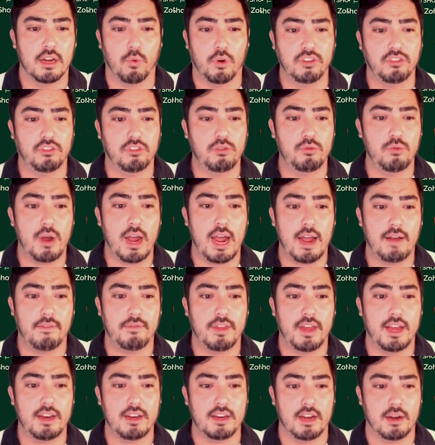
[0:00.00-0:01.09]
Once you
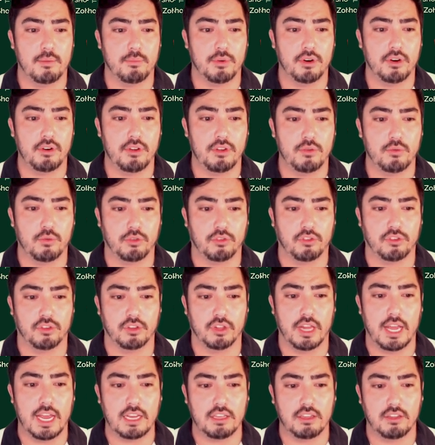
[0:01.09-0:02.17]
have that number, you will
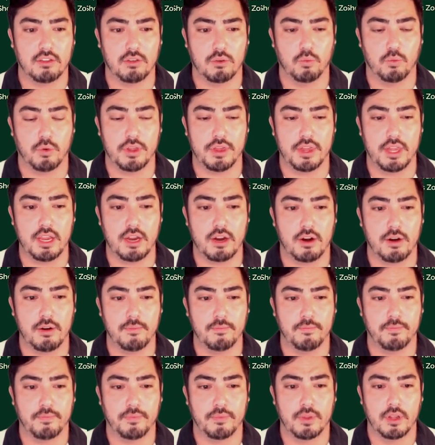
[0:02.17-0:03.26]
select what they
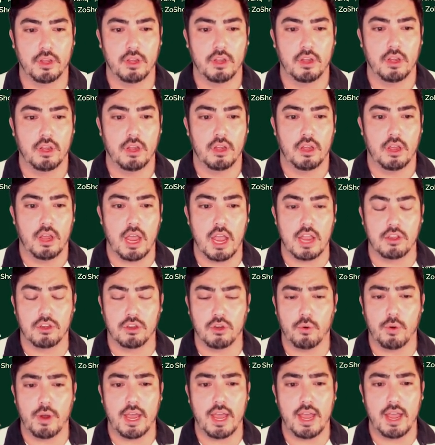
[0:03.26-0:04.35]
are and
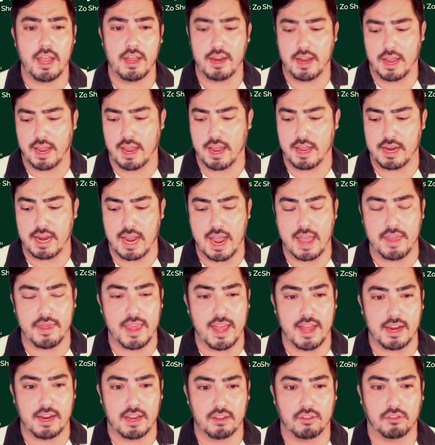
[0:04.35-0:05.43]
go ahead and add
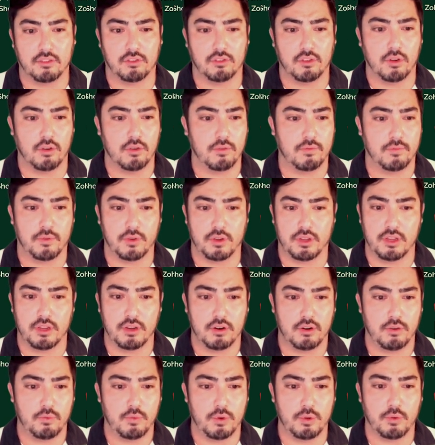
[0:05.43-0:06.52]
that in. So for
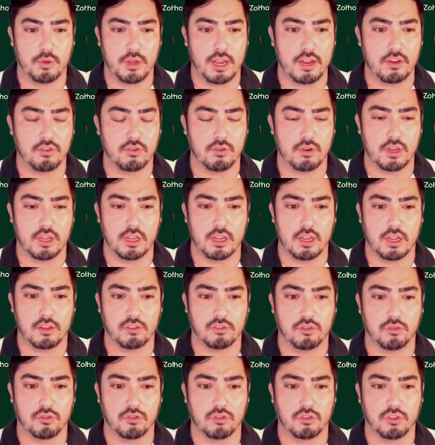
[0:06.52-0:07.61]
here, we will enter in a
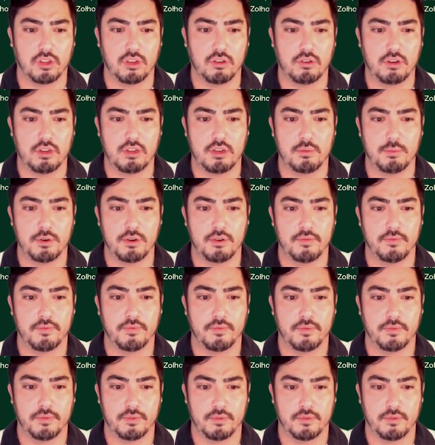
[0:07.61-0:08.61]
social security number